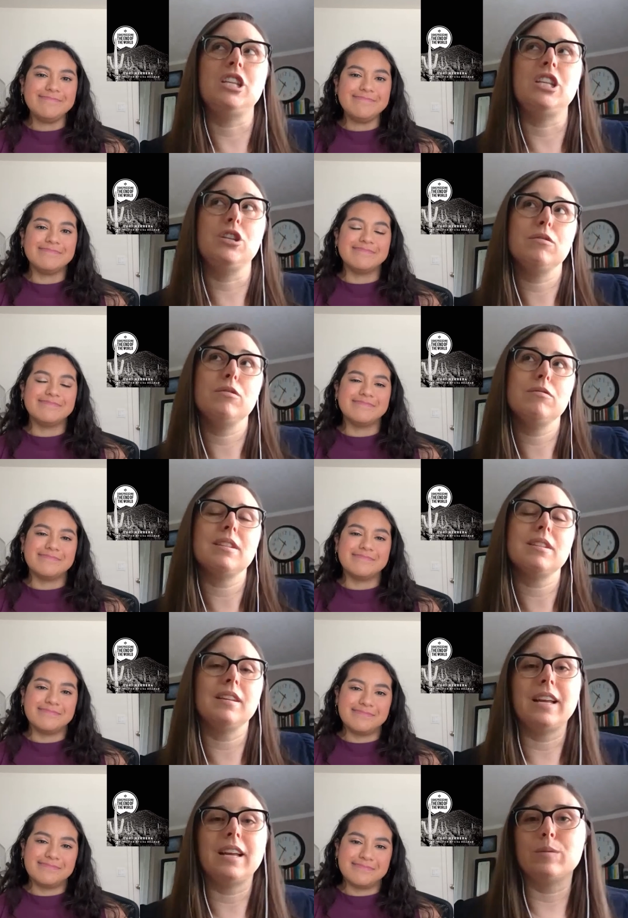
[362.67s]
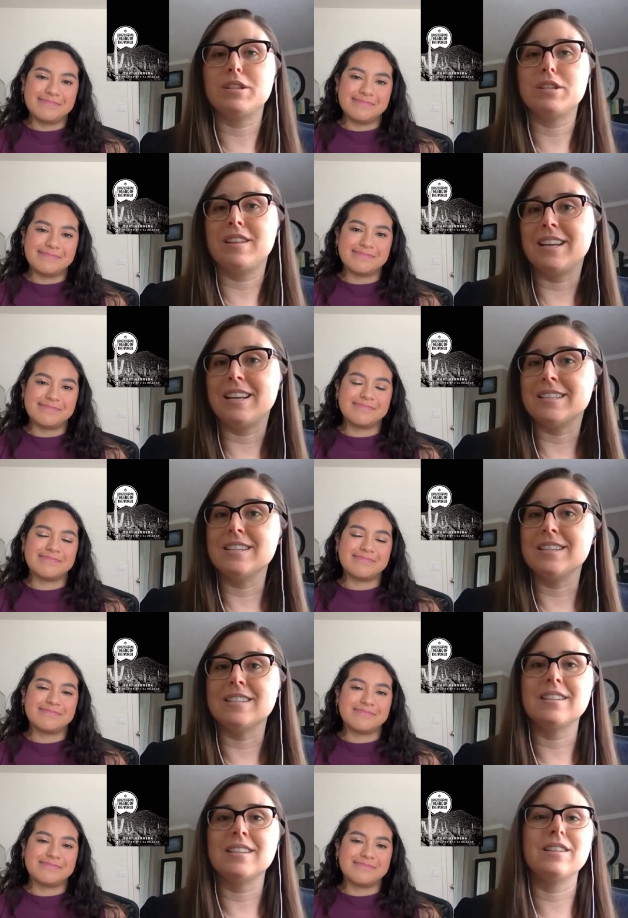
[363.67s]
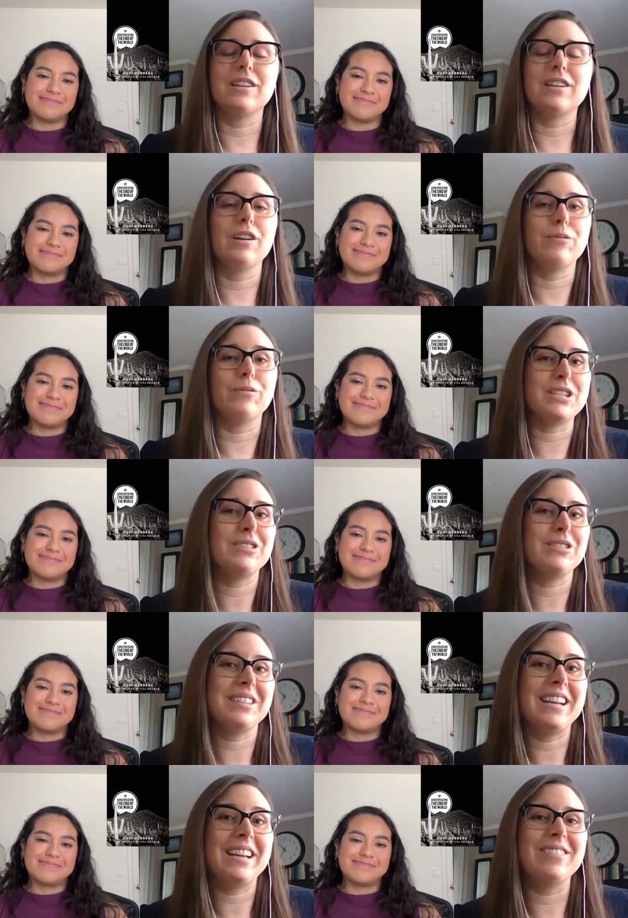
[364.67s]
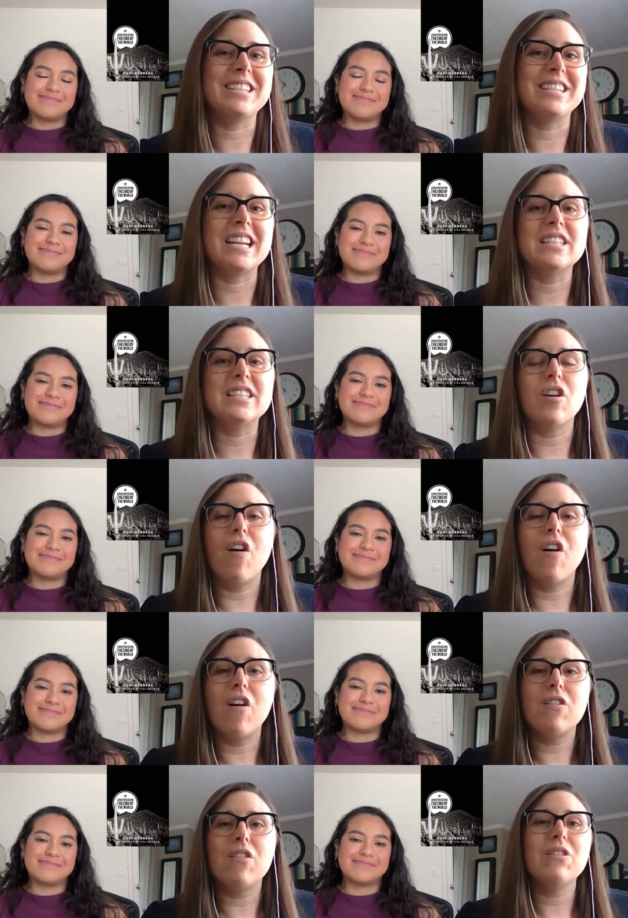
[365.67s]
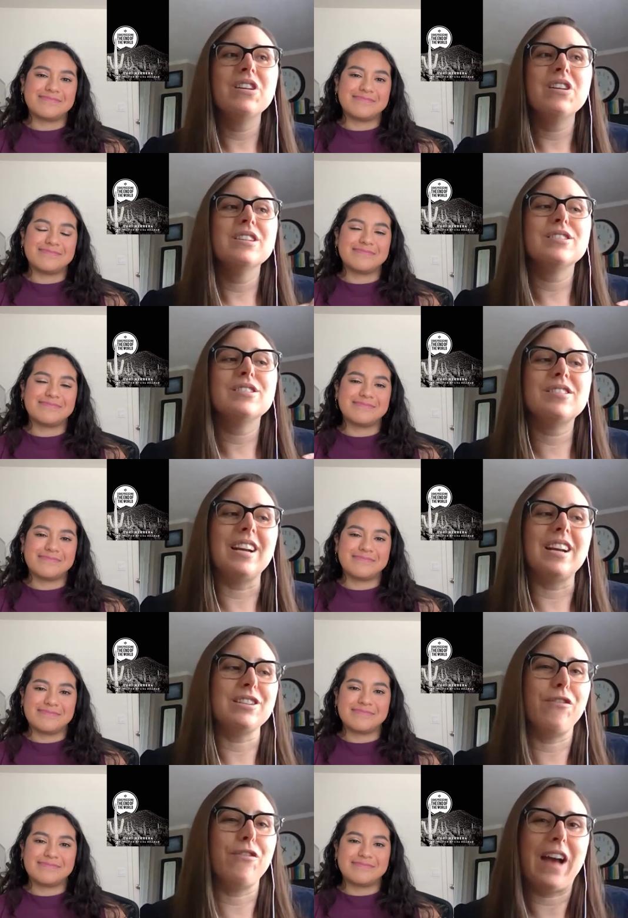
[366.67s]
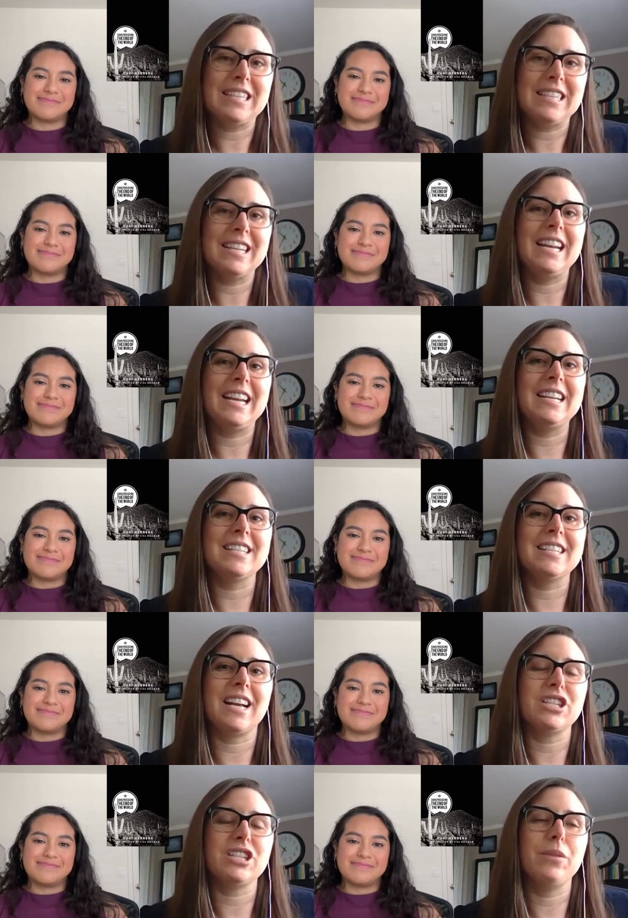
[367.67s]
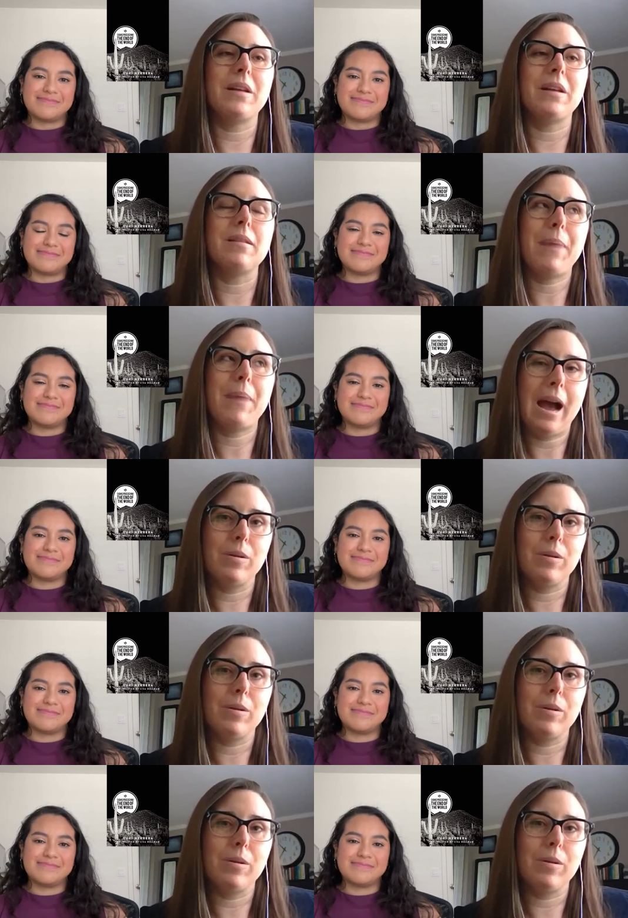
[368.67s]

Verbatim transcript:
Speaker 1: they use a language that isn't their original language. It's all such a fascinating discussion about the